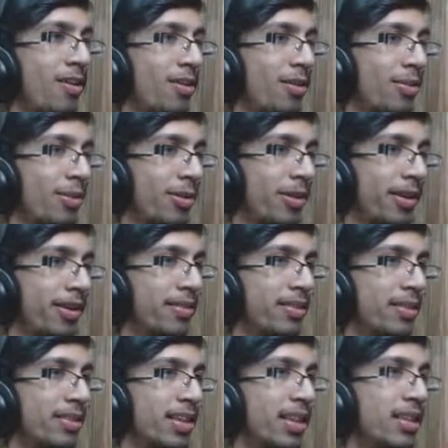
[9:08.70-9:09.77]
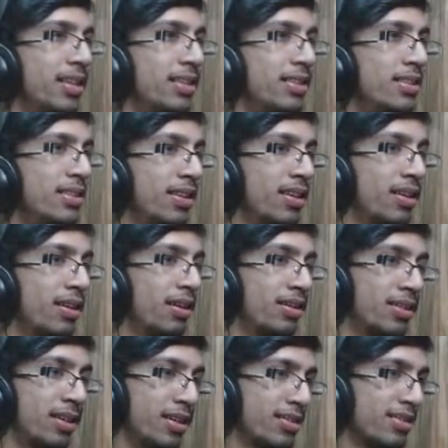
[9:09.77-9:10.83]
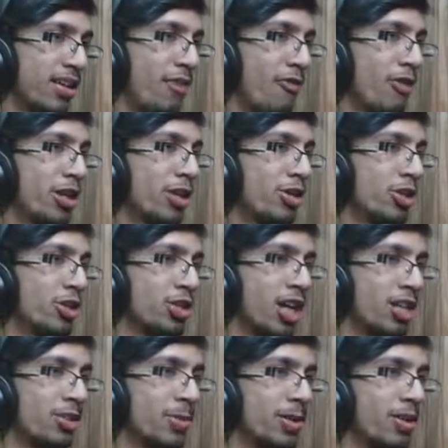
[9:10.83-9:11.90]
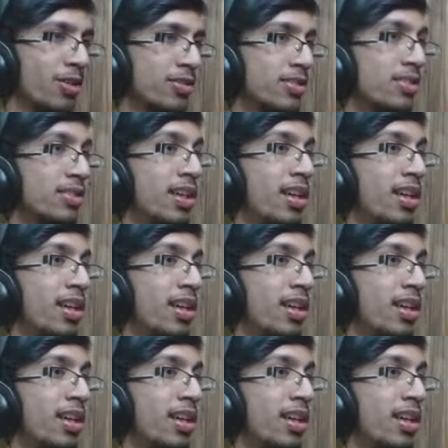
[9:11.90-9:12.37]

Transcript: Oh boy. Then there is a very good chance because